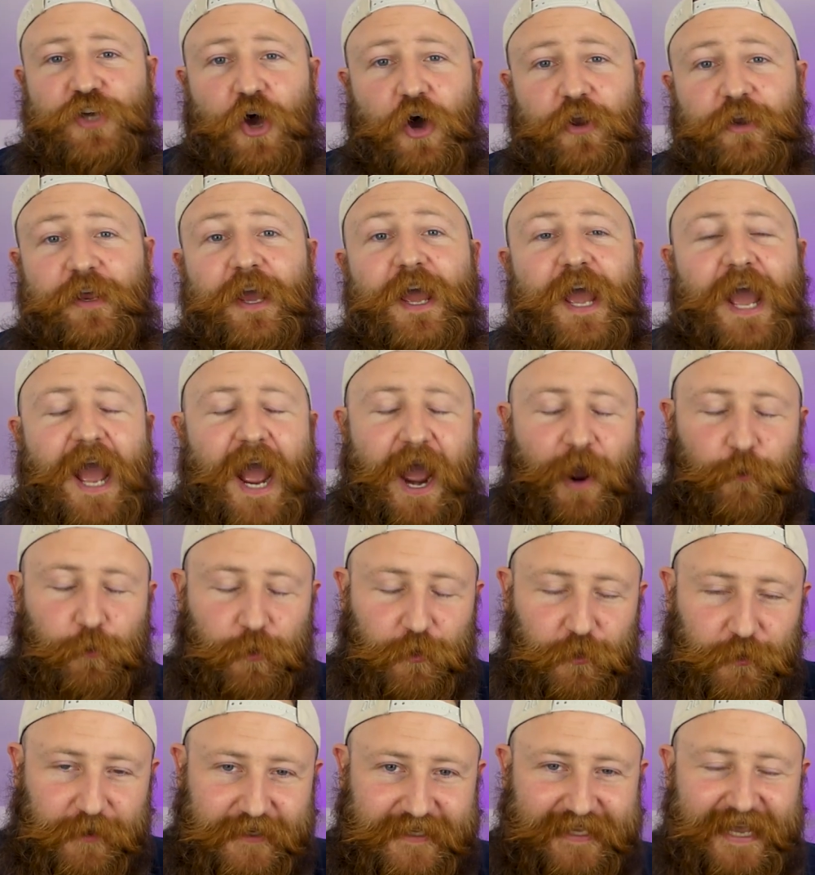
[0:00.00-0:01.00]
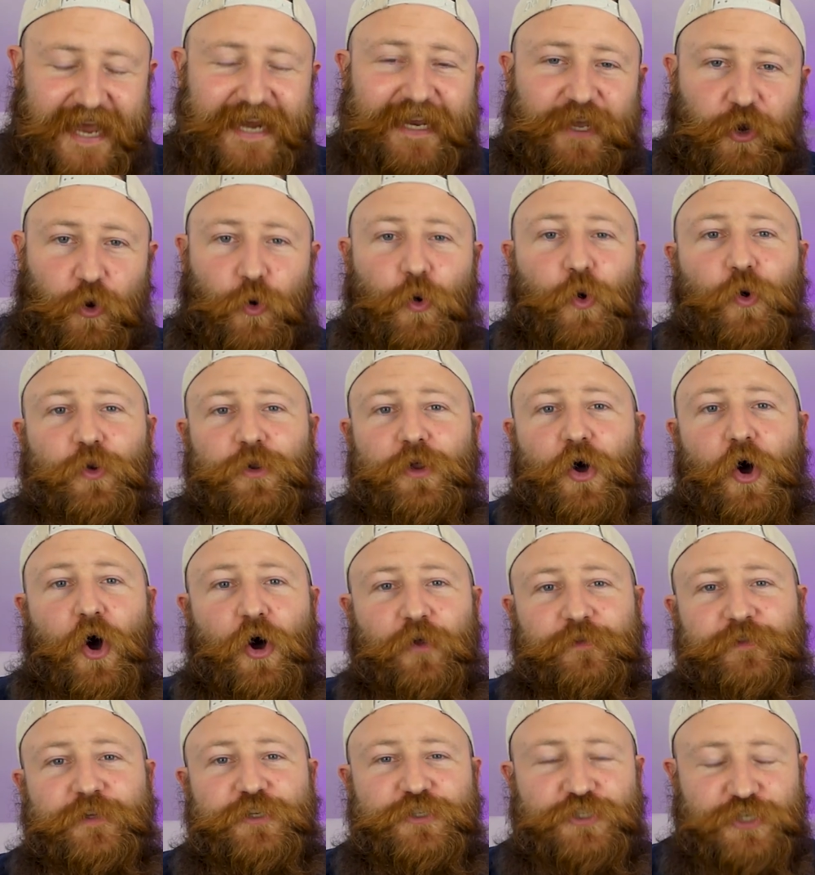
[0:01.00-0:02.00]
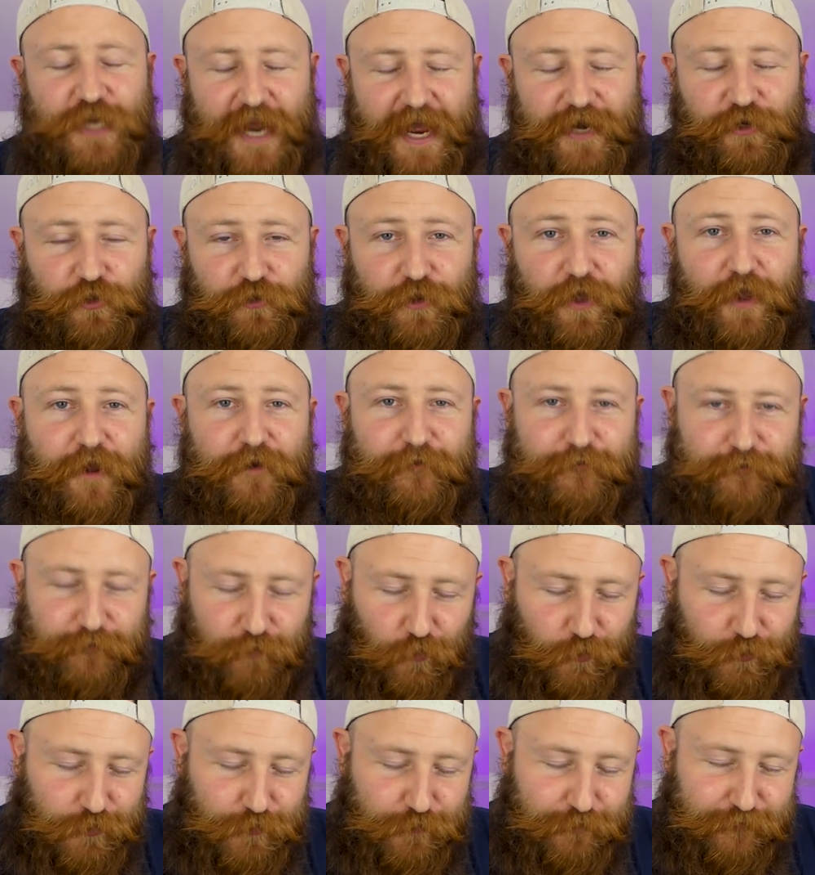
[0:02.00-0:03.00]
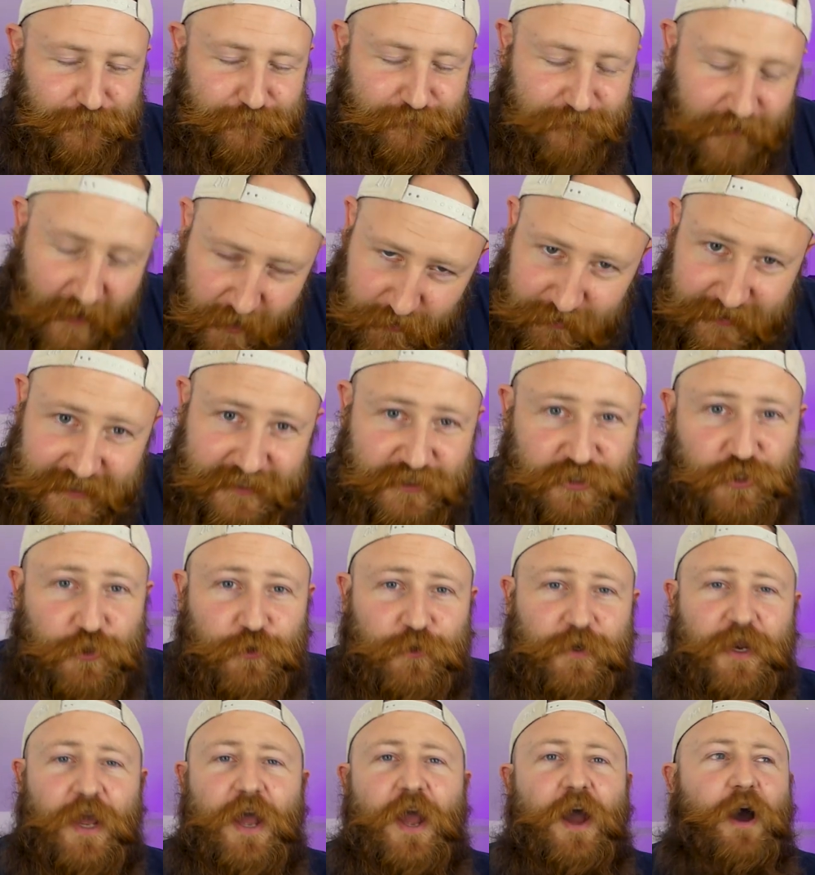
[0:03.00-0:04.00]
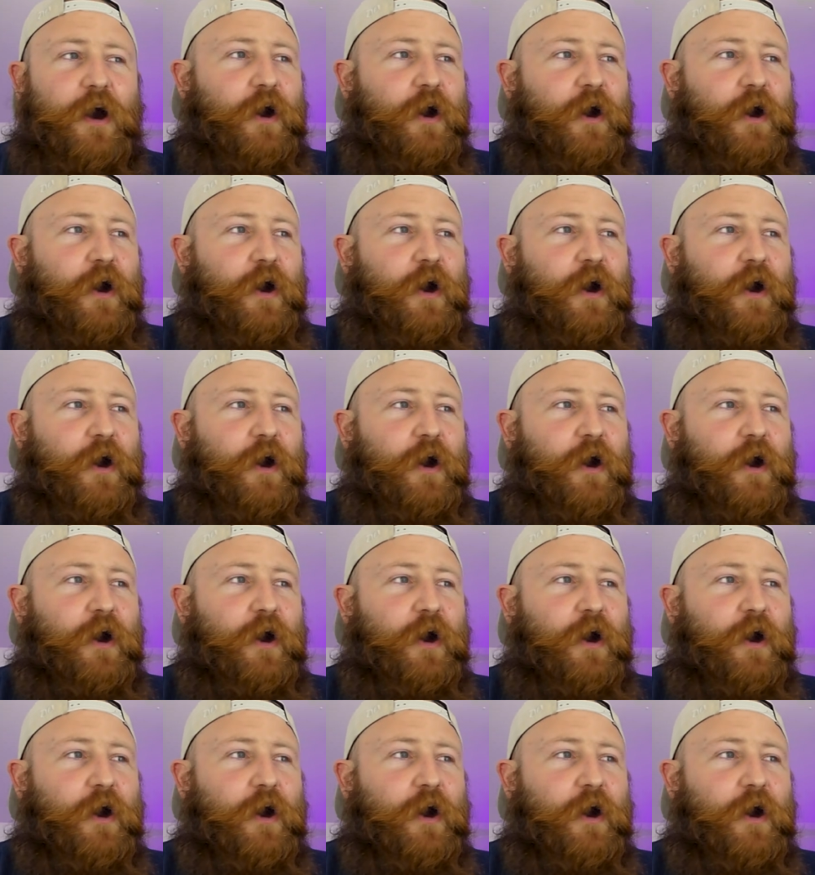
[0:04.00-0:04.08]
on and we will get it all on the channel for you very soon.